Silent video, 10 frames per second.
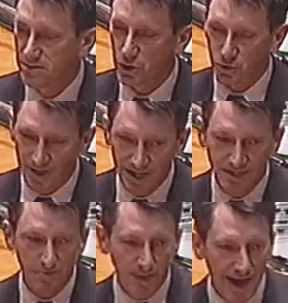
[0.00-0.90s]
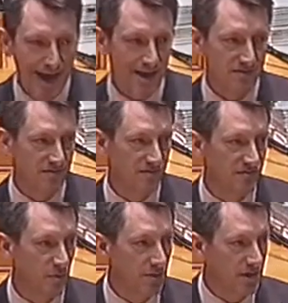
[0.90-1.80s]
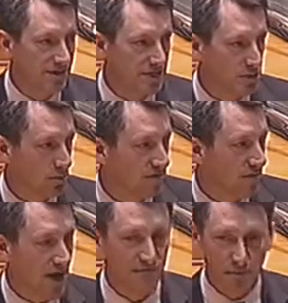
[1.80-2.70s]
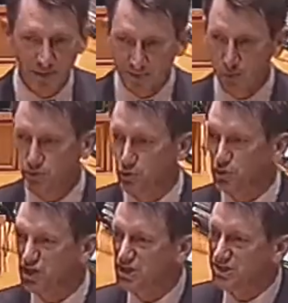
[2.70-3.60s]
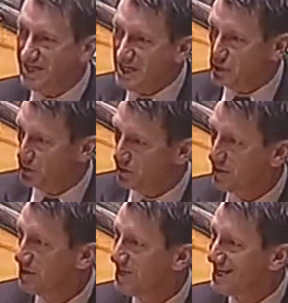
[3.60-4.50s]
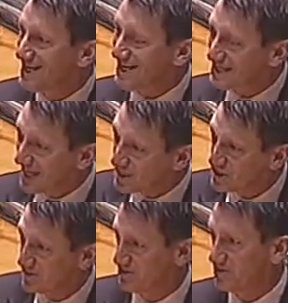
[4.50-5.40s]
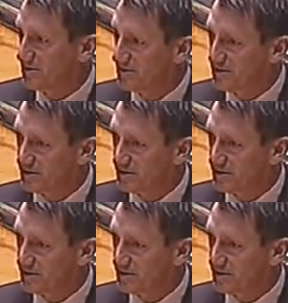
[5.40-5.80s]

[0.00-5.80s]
creates a path for electoral fraud, for people to steal elections.